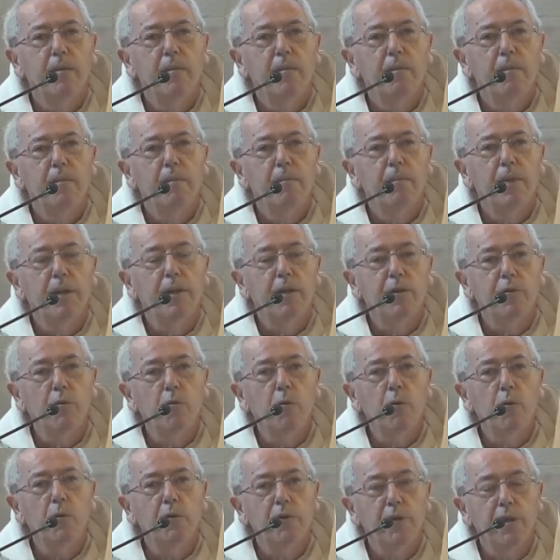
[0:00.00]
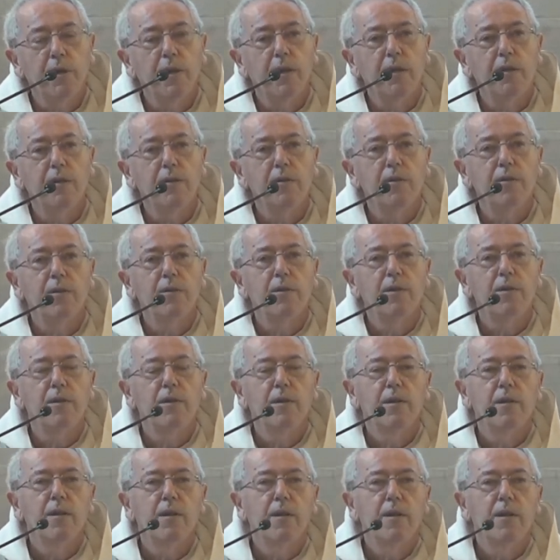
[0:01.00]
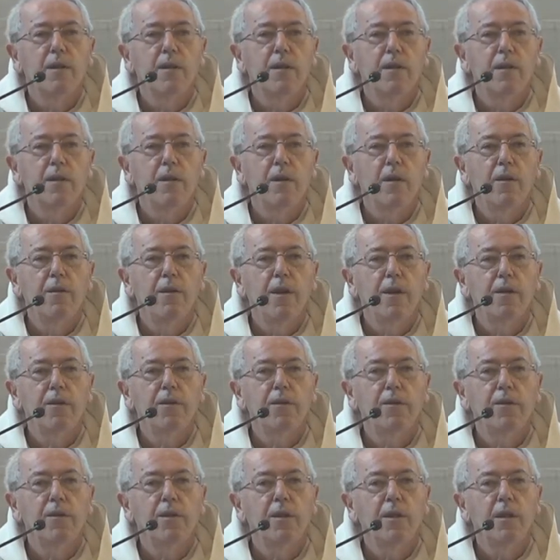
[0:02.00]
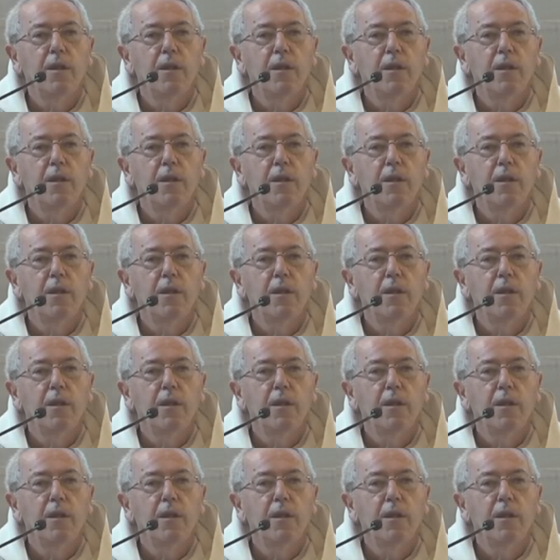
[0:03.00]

But it all turns on us